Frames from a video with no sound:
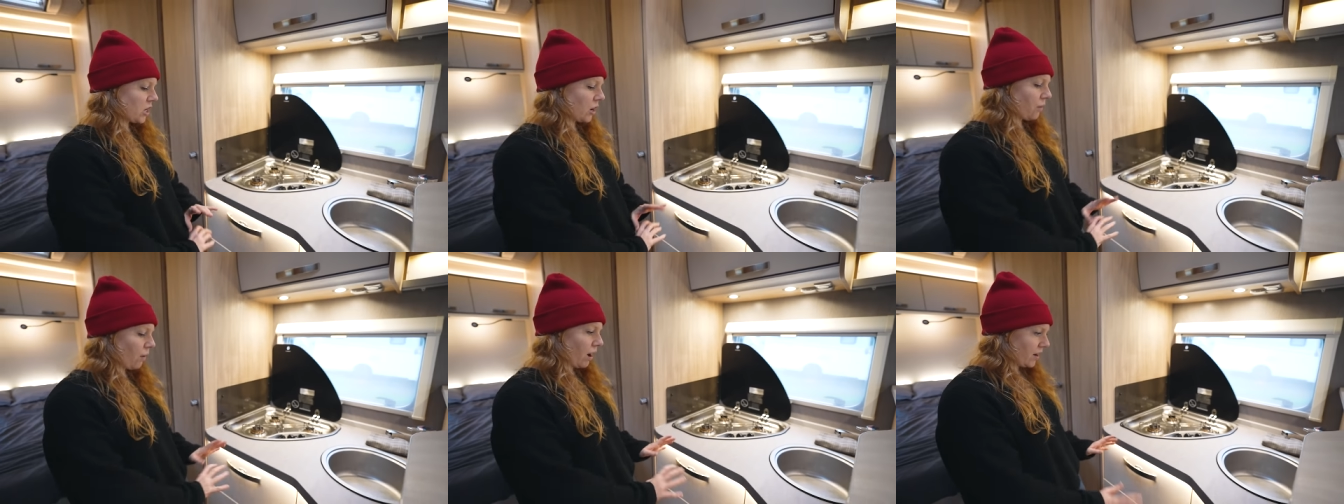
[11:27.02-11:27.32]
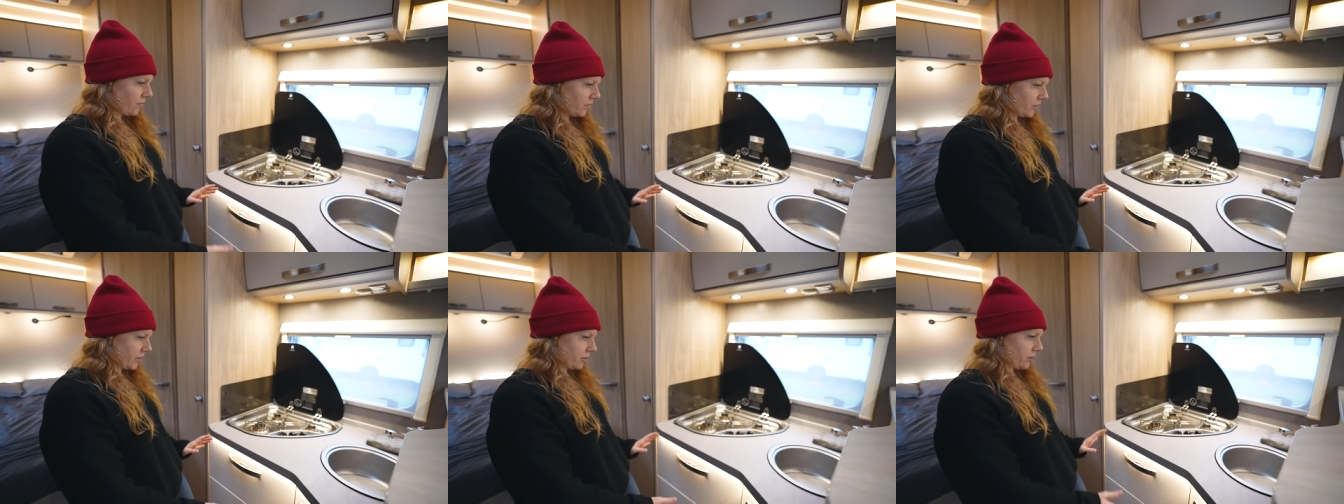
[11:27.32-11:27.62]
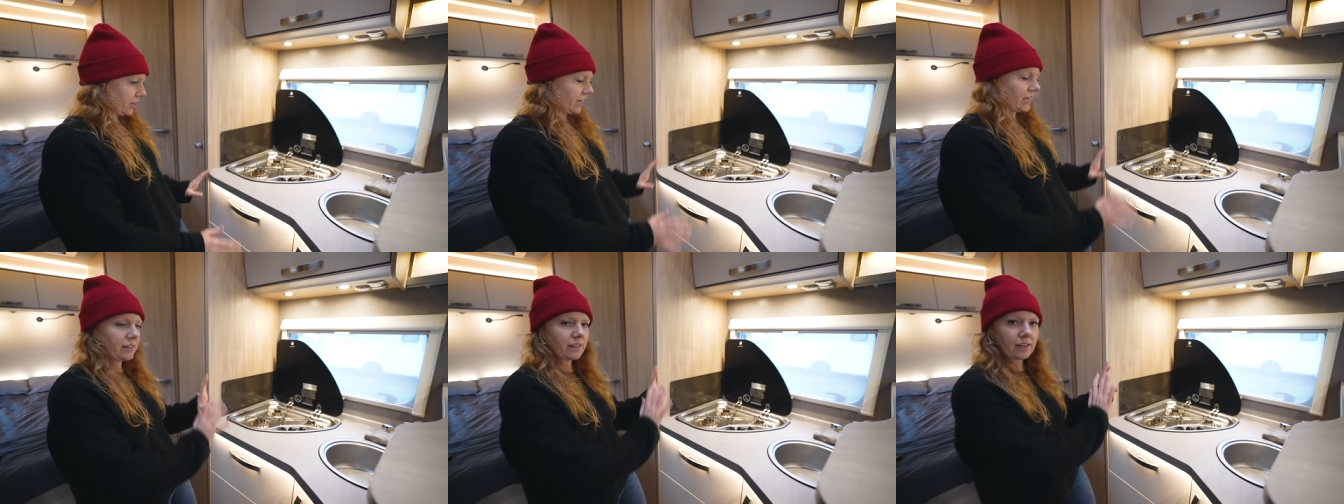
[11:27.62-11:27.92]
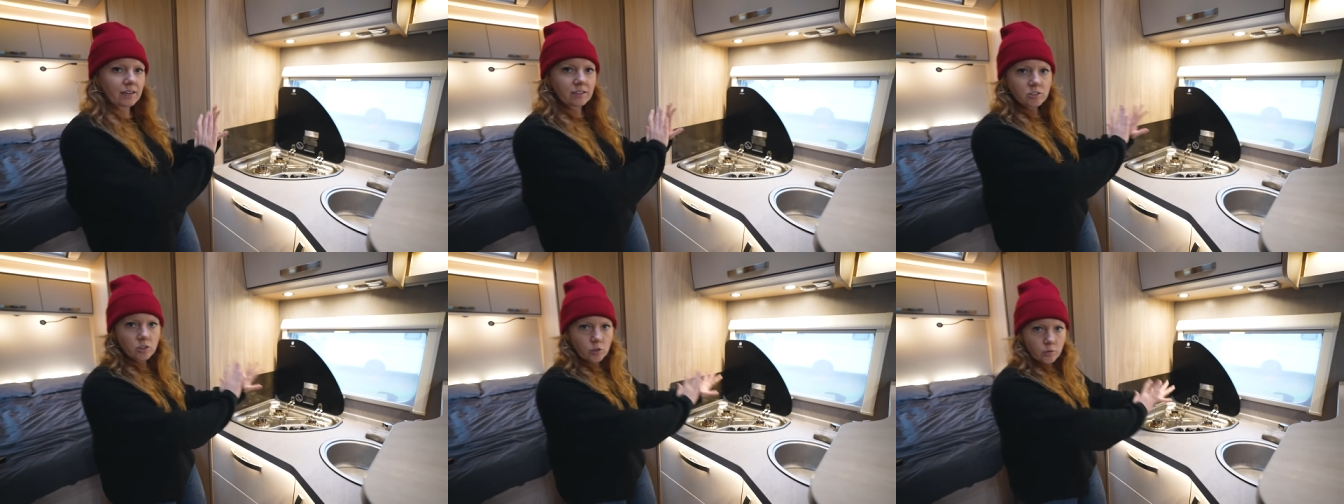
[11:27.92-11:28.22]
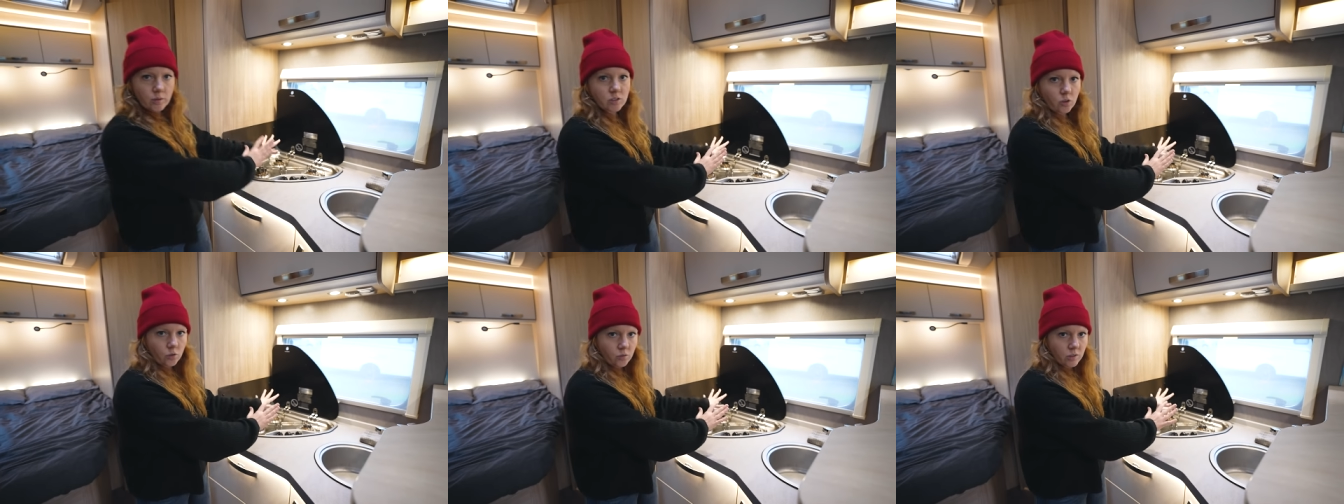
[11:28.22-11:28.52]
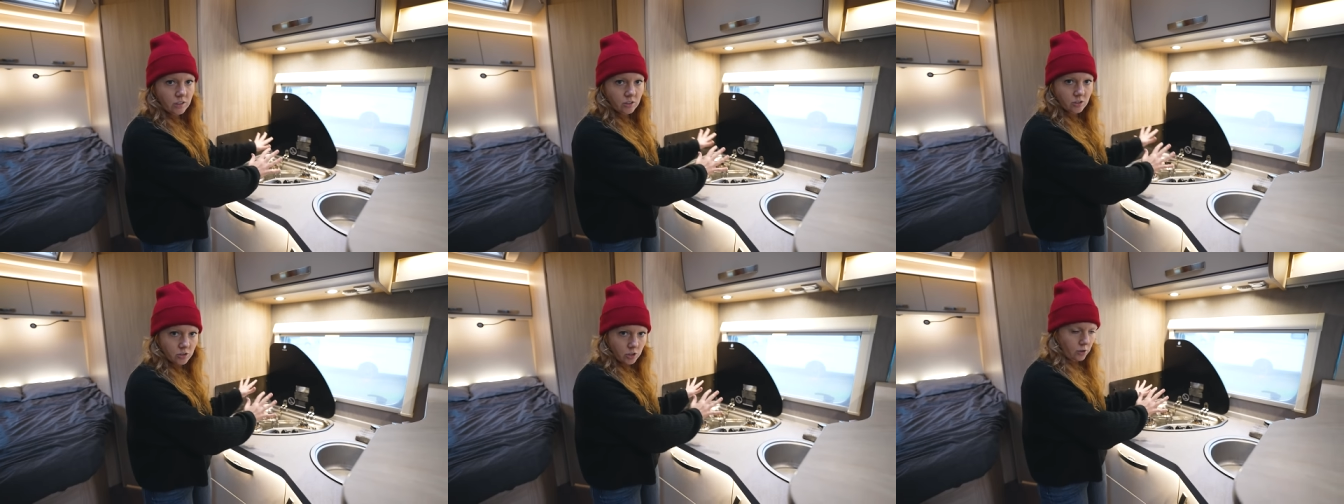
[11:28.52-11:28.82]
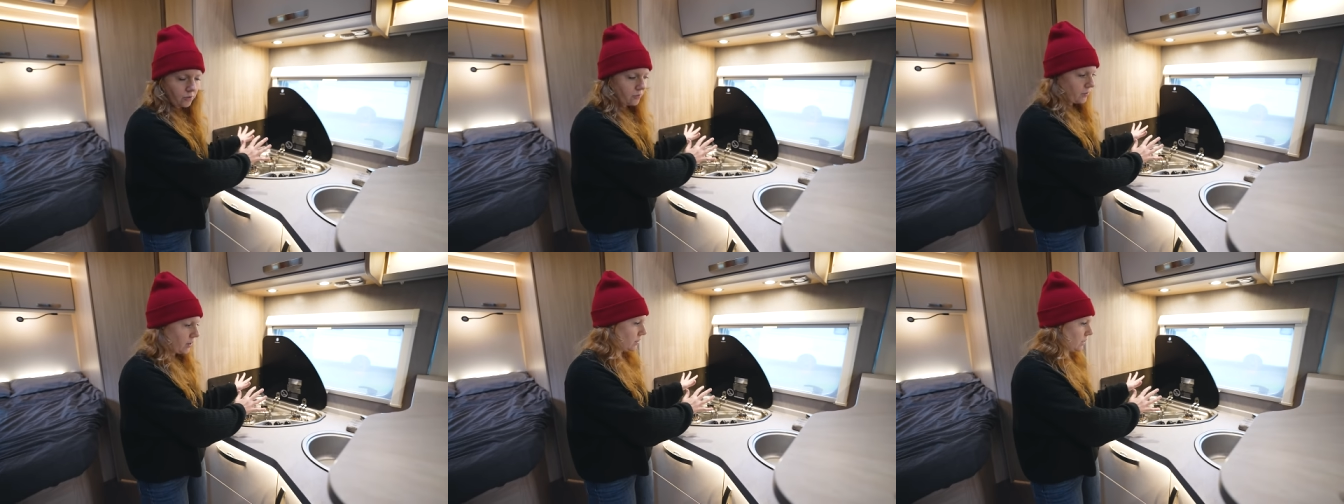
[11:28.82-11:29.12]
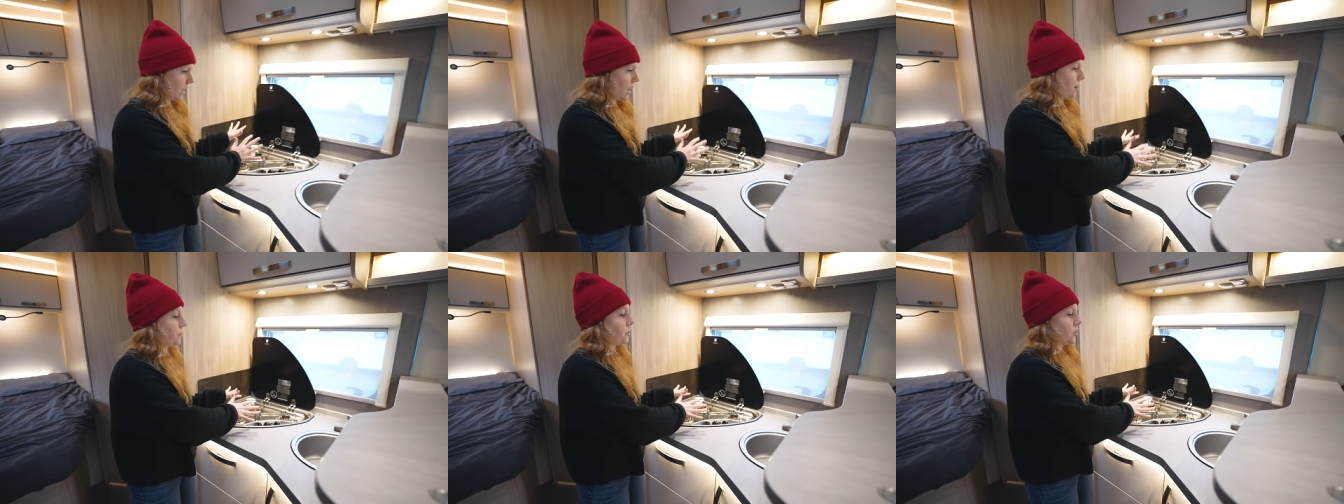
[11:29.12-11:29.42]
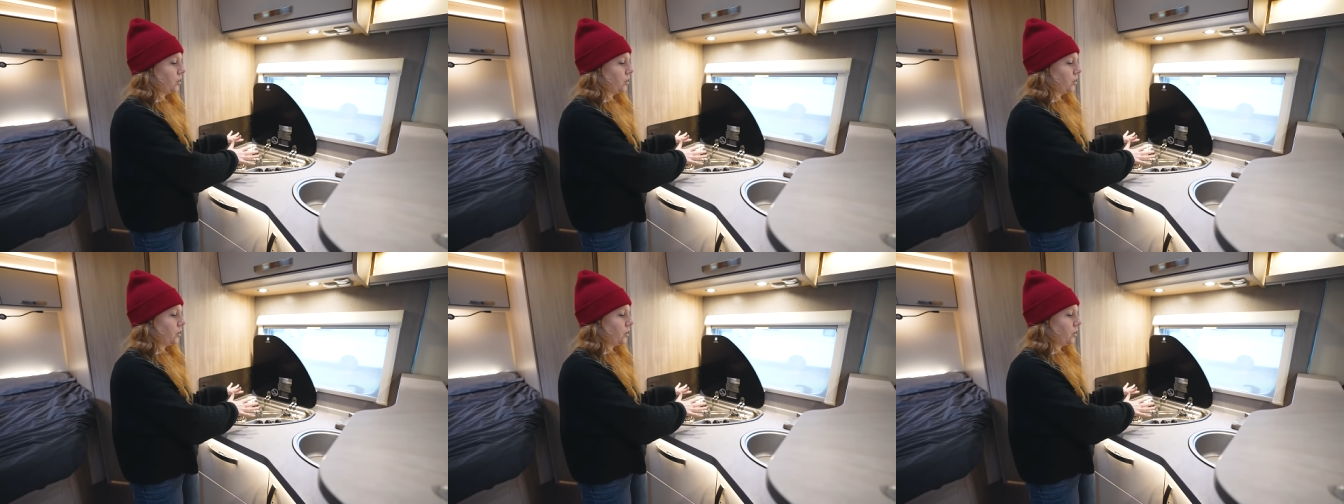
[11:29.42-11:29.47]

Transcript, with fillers: no oven or anything, so it's only stove top